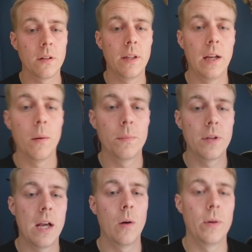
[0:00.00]
They
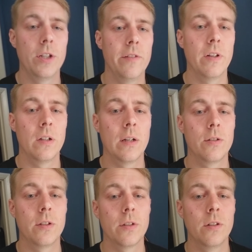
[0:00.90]
upset her when she found out
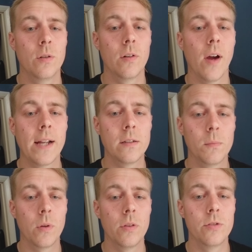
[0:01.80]
she couldn't do her item
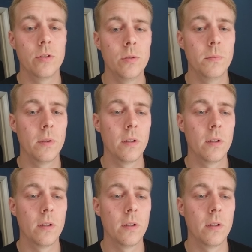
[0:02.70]
on Zoom.